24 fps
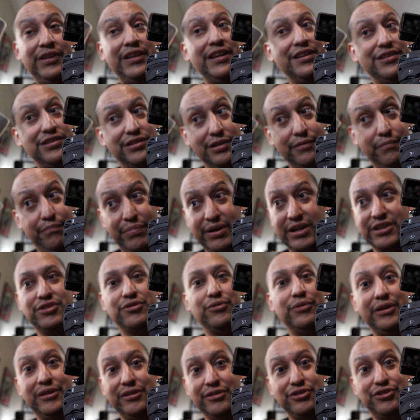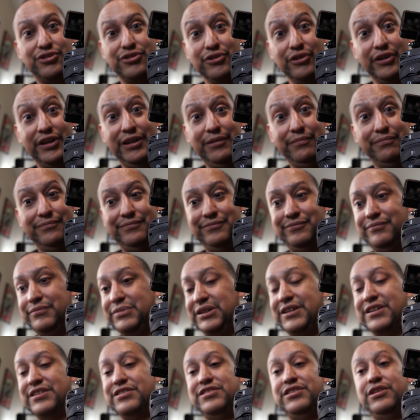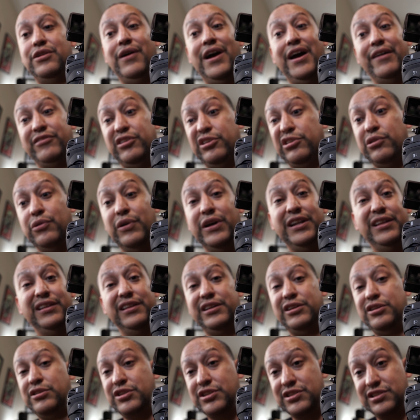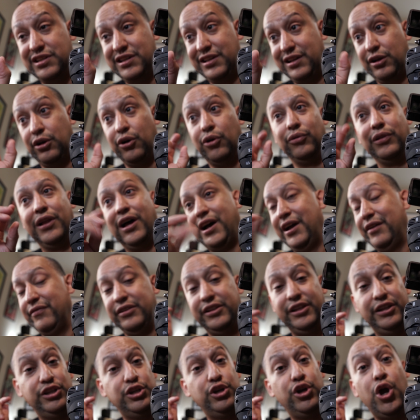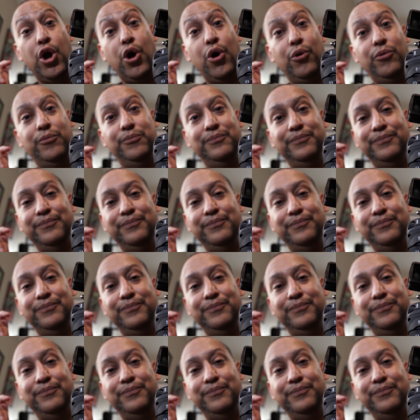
is the best way to stream, because you don't have to do anything. You just hit go live and then you go.